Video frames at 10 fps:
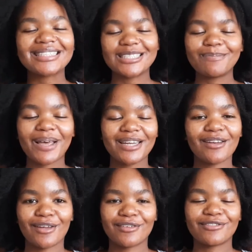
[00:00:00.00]
inspired a
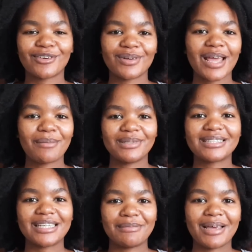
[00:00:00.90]
lot of good habits
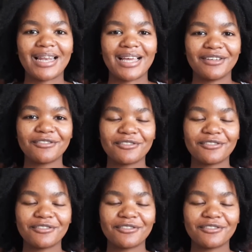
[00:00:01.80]
in my life.